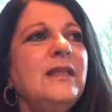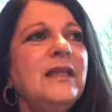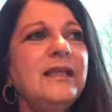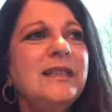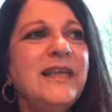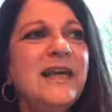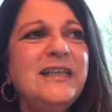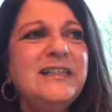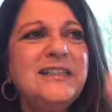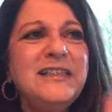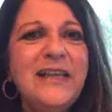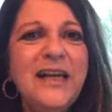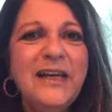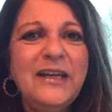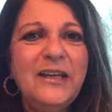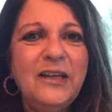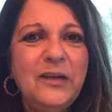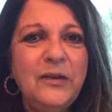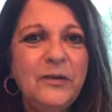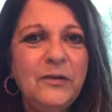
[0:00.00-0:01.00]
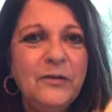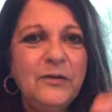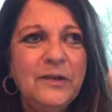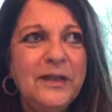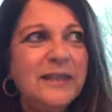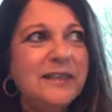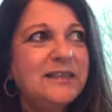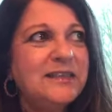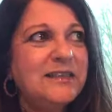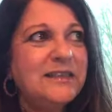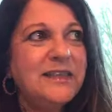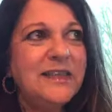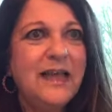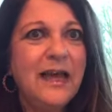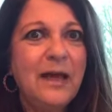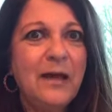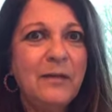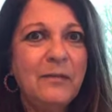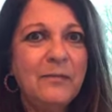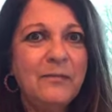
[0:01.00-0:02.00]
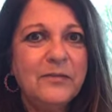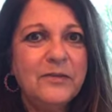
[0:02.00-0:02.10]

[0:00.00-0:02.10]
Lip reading: that's not you, that's them.